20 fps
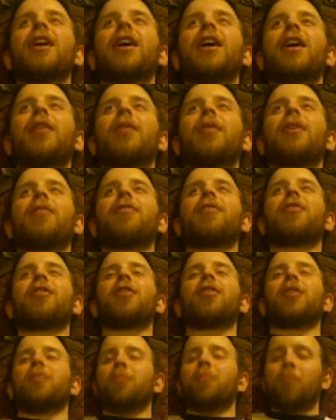However,
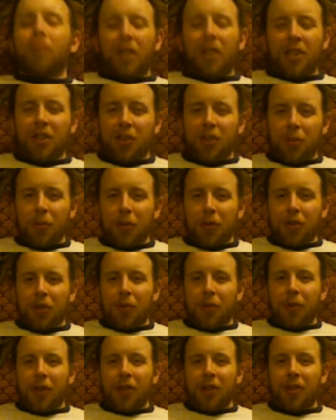and it's mostly
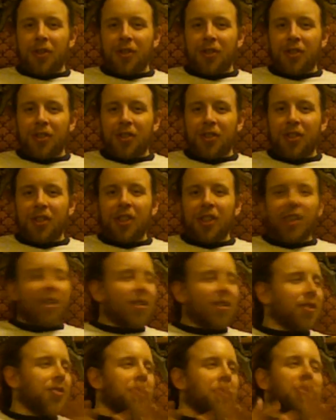because
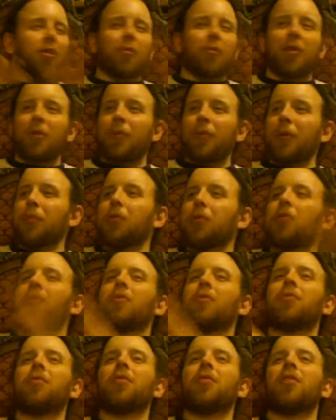there's so many people who
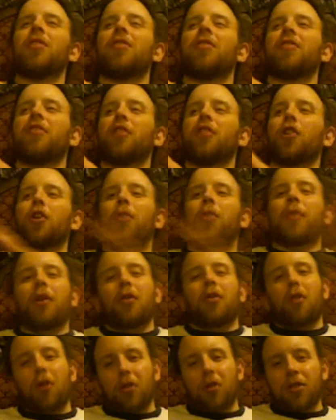vlog about
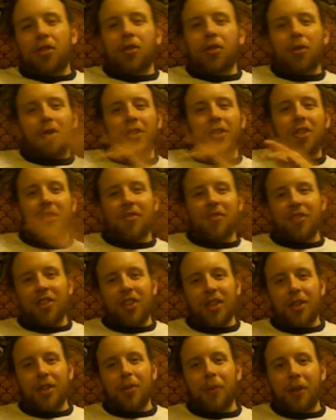all sorts of different
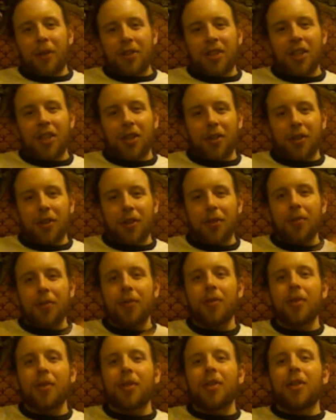things about tarot,
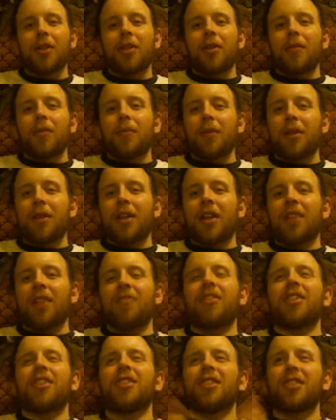but kind of
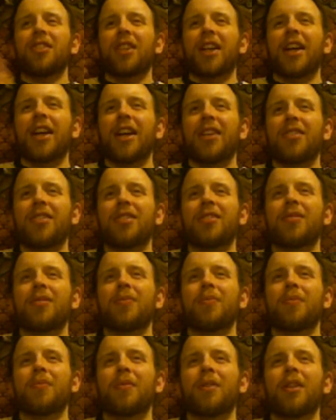this is a case,
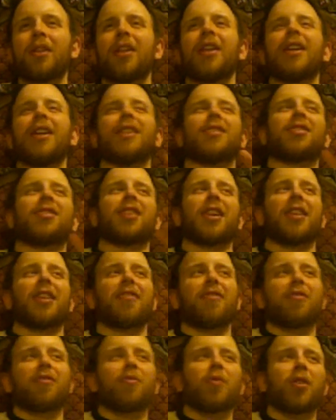and it's like
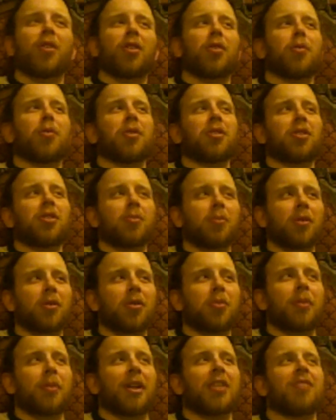a Christian
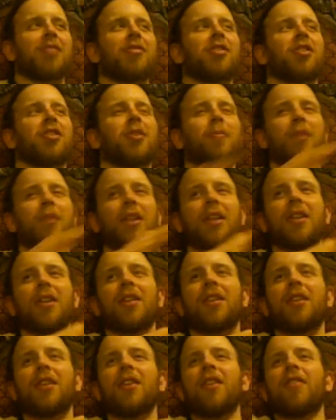perspective is something
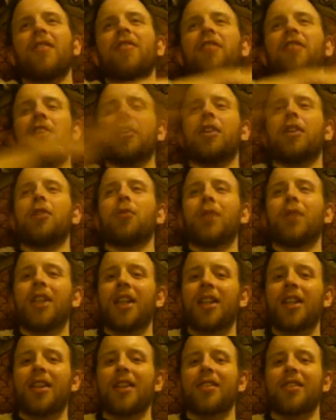very
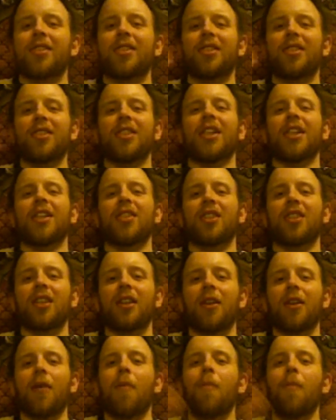unique that's distinctly
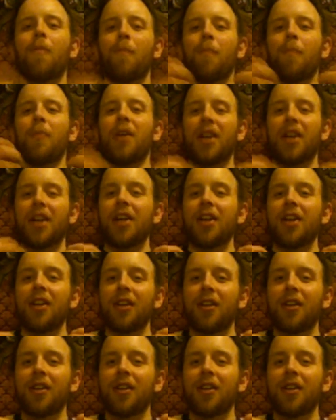me,